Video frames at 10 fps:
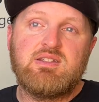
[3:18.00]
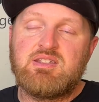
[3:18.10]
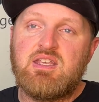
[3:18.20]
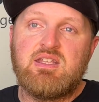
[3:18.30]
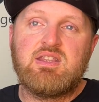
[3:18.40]

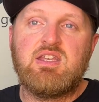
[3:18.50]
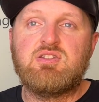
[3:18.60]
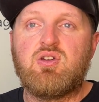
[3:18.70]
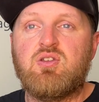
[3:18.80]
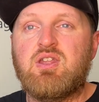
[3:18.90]
seeing
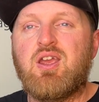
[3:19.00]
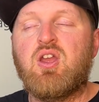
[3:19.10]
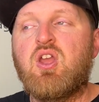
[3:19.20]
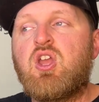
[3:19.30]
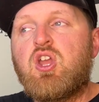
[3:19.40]
things on
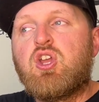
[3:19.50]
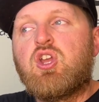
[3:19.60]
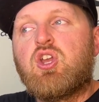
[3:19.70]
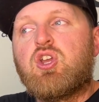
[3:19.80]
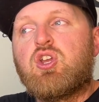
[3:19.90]
there.
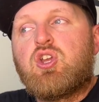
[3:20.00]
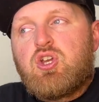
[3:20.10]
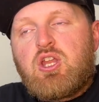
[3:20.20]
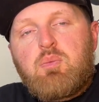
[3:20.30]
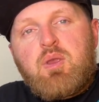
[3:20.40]

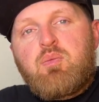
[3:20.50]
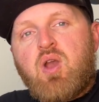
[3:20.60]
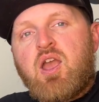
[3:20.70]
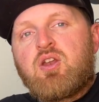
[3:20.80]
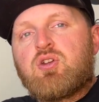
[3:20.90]
Could it be
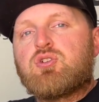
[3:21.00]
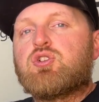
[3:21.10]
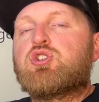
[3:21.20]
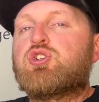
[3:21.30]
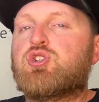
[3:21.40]
brighter?
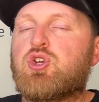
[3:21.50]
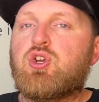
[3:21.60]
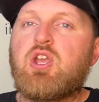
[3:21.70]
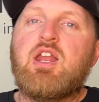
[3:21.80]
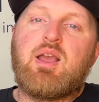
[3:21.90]

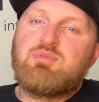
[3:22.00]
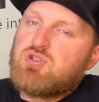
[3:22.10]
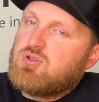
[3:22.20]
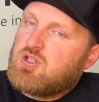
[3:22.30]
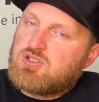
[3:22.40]
Sure, and I'm
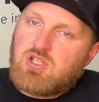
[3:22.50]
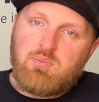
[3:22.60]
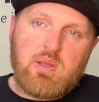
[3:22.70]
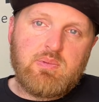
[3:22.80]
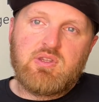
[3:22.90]
sure there's some
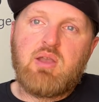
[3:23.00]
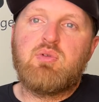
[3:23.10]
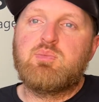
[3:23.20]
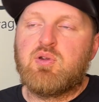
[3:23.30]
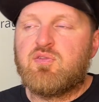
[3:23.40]
people that
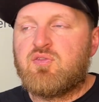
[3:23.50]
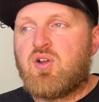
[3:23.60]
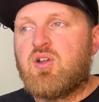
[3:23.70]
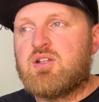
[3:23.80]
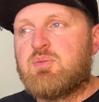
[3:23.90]
would
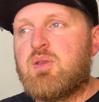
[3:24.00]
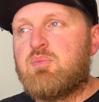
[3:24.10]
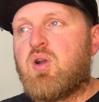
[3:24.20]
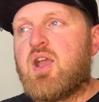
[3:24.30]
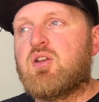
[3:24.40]
prefer it to be
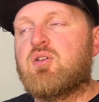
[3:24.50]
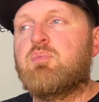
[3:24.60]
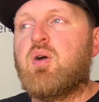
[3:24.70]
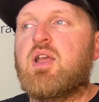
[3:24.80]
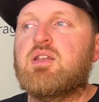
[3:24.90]
brighter,
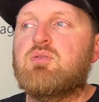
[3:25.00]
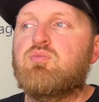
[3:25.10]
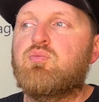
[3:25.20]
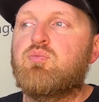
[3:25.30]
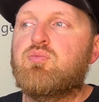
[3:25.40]
but
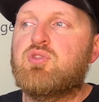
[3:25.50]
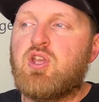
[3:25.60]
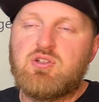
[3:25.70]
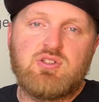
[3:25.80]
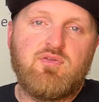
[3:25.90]

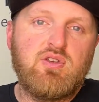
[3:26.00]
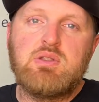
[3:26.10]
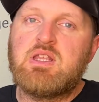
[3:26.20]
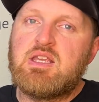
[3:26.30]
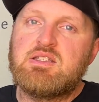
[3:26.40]
there's a few
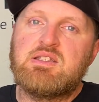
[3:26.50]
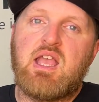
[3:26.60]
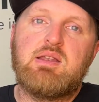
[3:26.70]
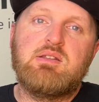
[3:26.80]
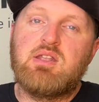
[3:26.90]
things
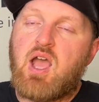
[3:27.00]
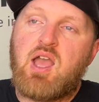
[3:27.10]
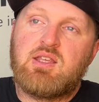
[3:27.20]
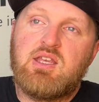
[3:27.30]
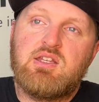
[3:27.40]
that
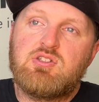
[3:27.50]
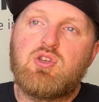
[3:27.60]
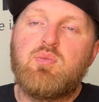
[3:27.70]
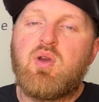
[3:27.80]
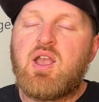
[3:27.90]
not getting
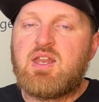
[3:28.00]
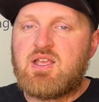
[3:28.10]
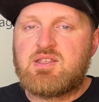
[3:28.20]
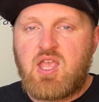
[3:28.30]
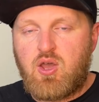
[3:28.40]
so bright
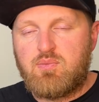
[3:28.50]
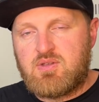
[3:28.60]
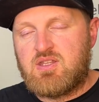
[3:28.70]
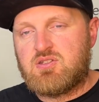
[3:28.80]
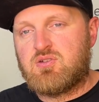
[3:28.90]
has helped
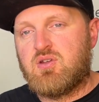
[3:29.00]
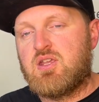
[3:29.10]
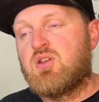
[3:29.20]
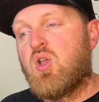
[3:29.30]
this screen.